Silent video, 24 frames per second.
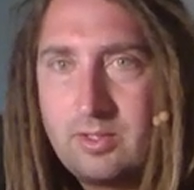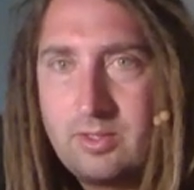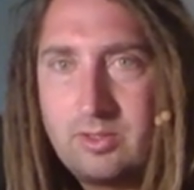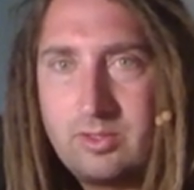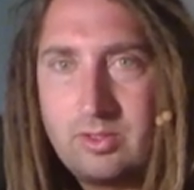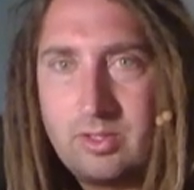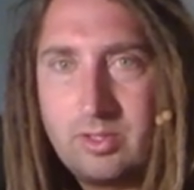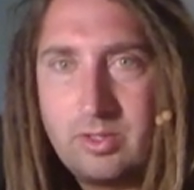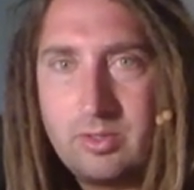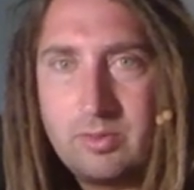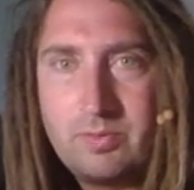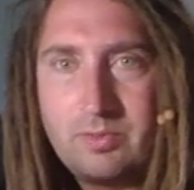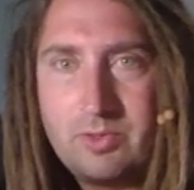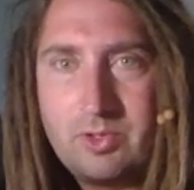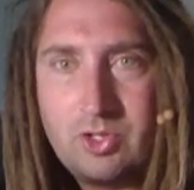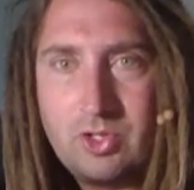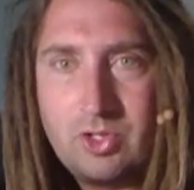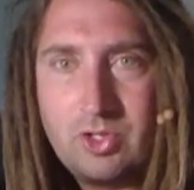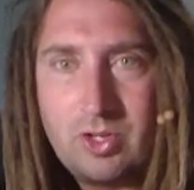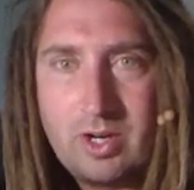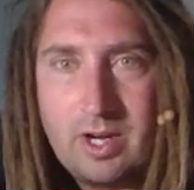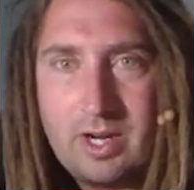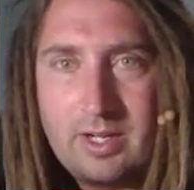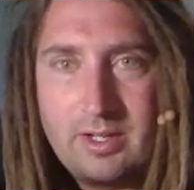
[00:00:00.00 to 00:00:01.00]
So
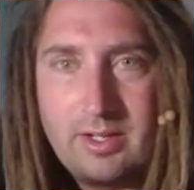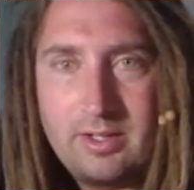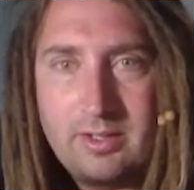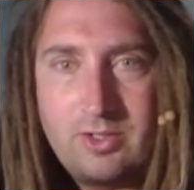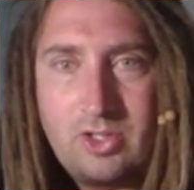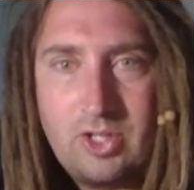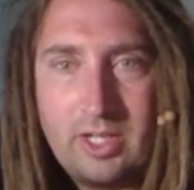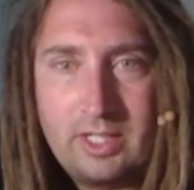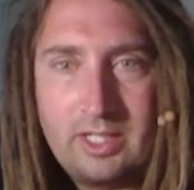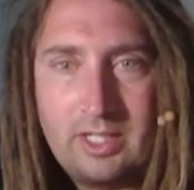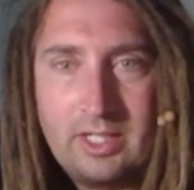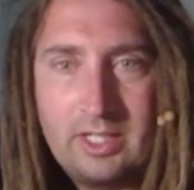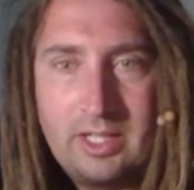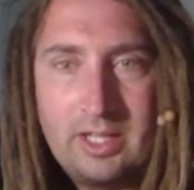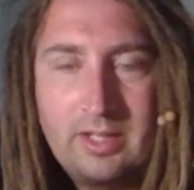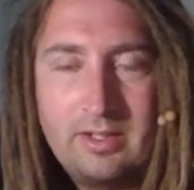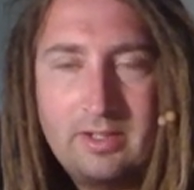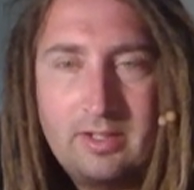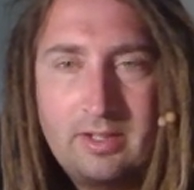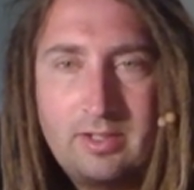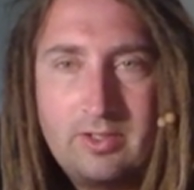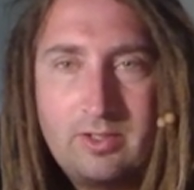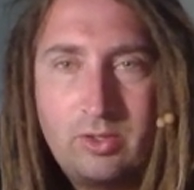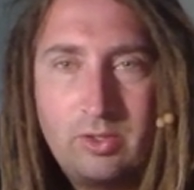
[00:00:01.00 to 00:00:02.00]
just trying to check
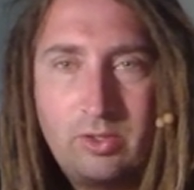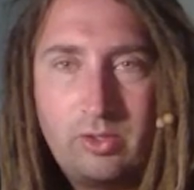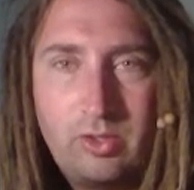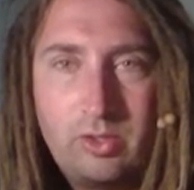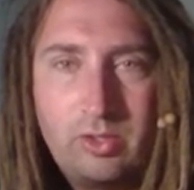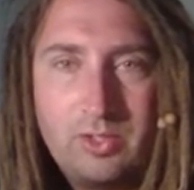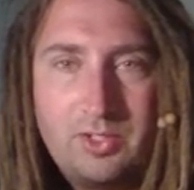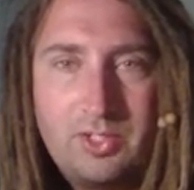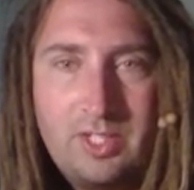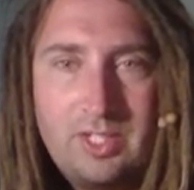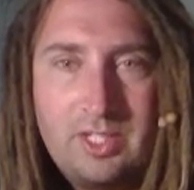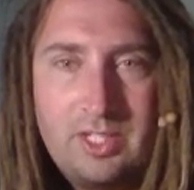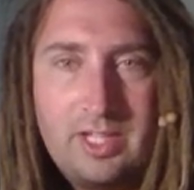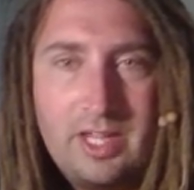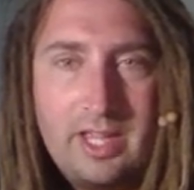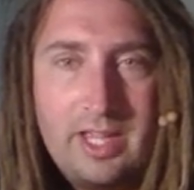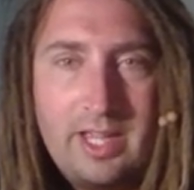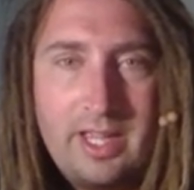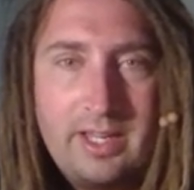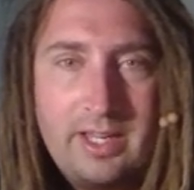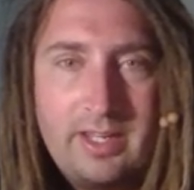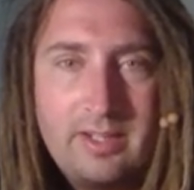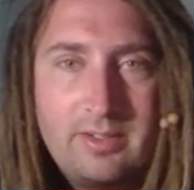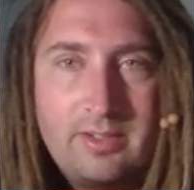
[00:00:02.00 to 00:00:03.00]
in and do a little
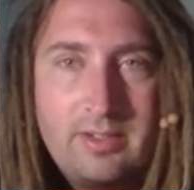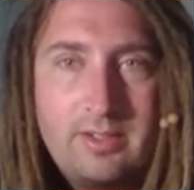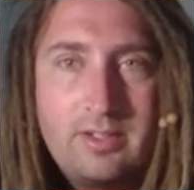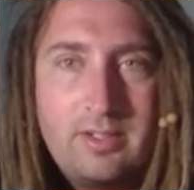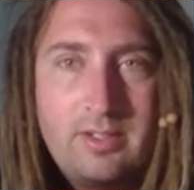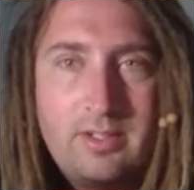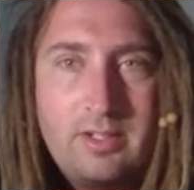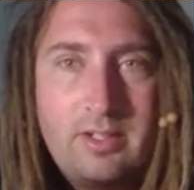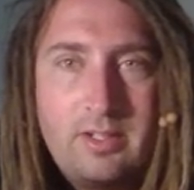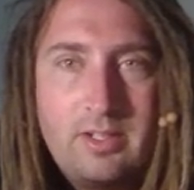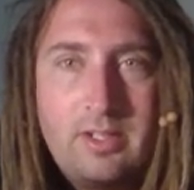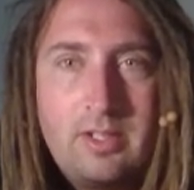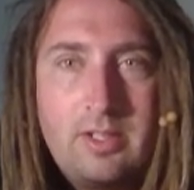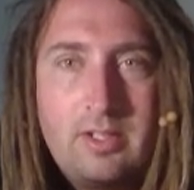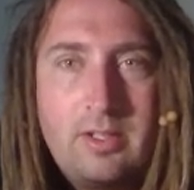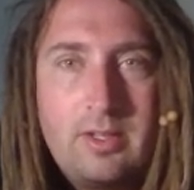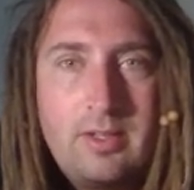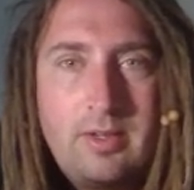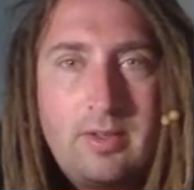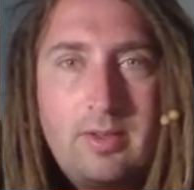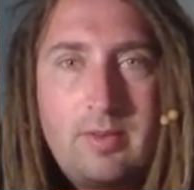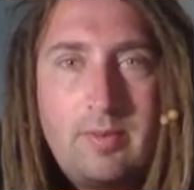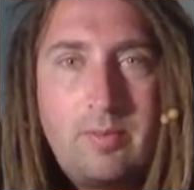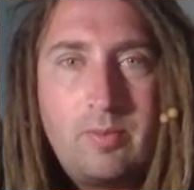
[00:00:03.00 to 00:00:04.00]
TA, and
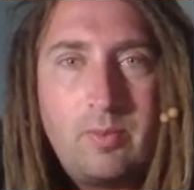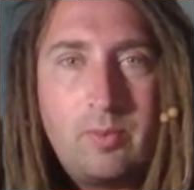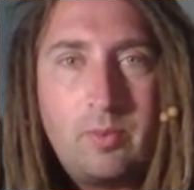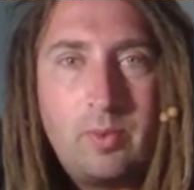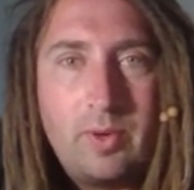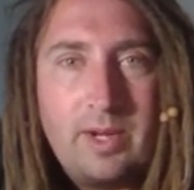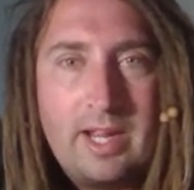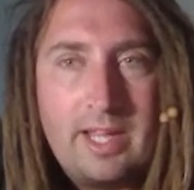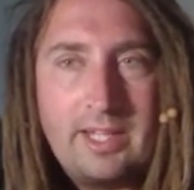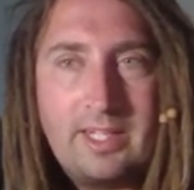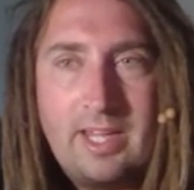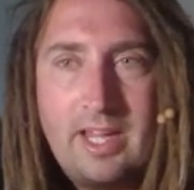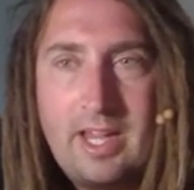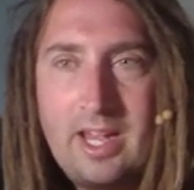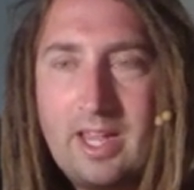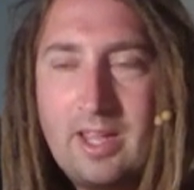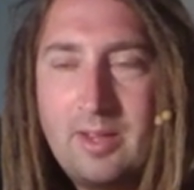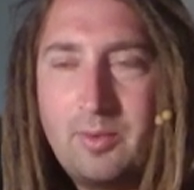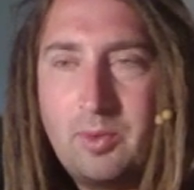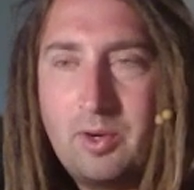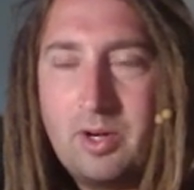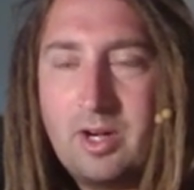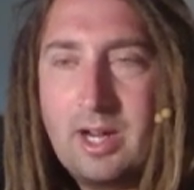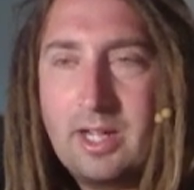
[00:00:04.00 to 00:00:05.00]
when I
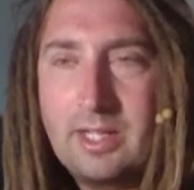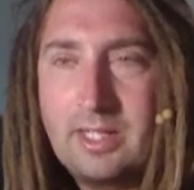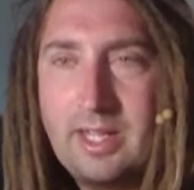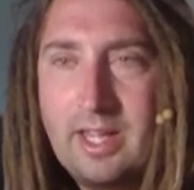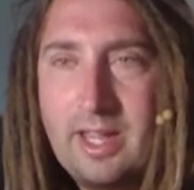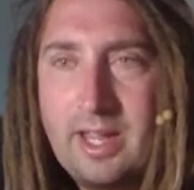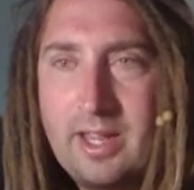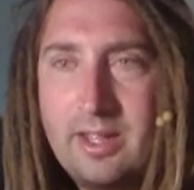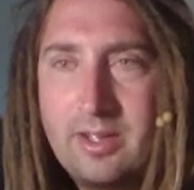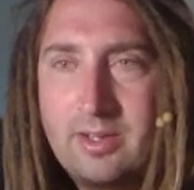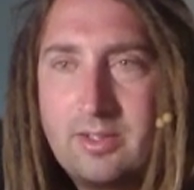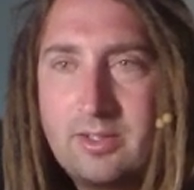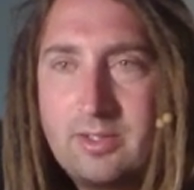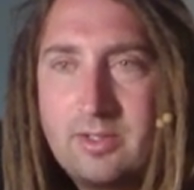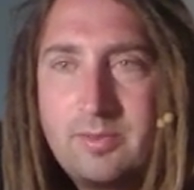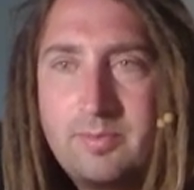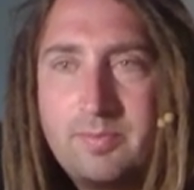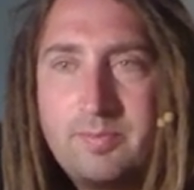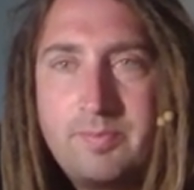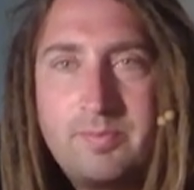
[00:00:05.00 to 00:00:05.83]
can, where I can.